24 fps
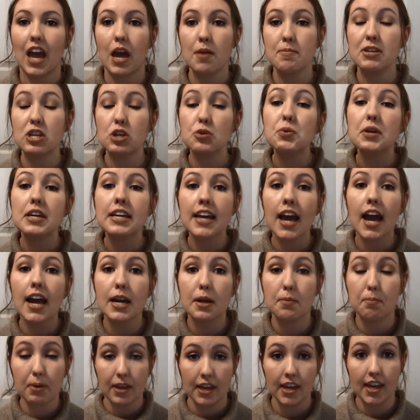I mean, you can
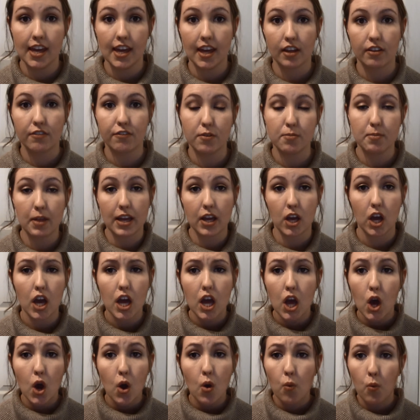kind of pick from like
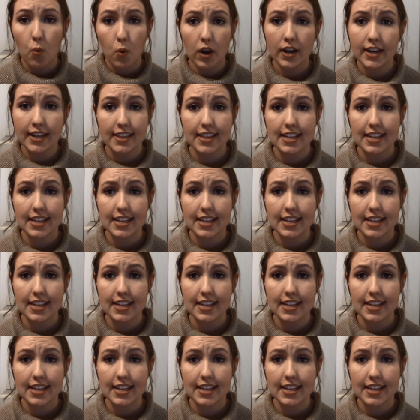one